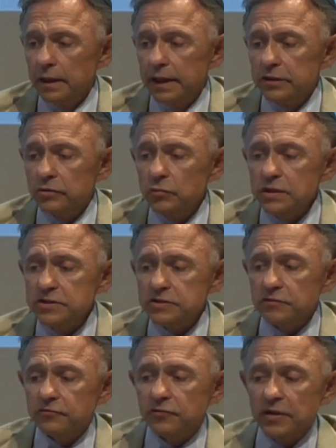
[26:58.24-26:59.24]
And the
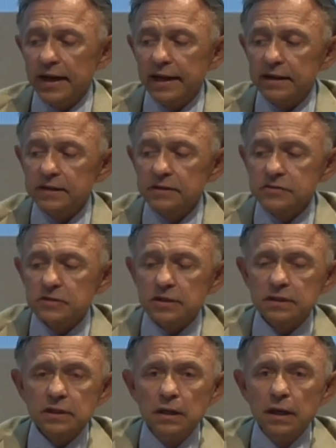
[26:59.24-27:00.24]
reason for that is
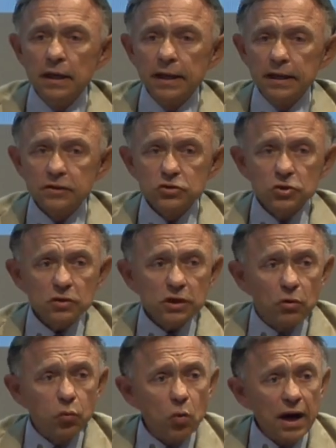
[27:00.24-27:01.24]
that it took
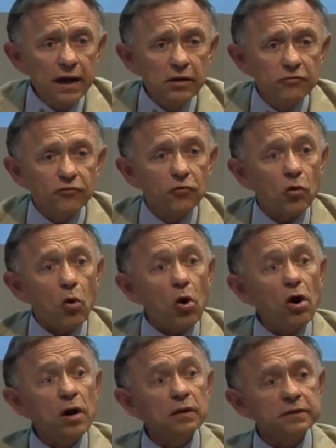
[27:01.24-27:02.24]
a while for
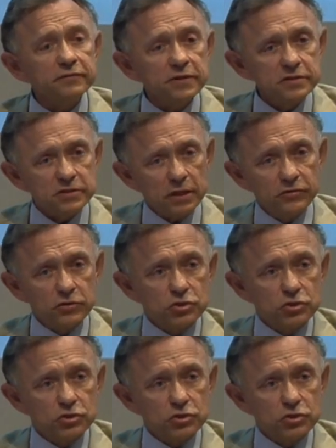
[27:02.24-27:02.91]
all of these other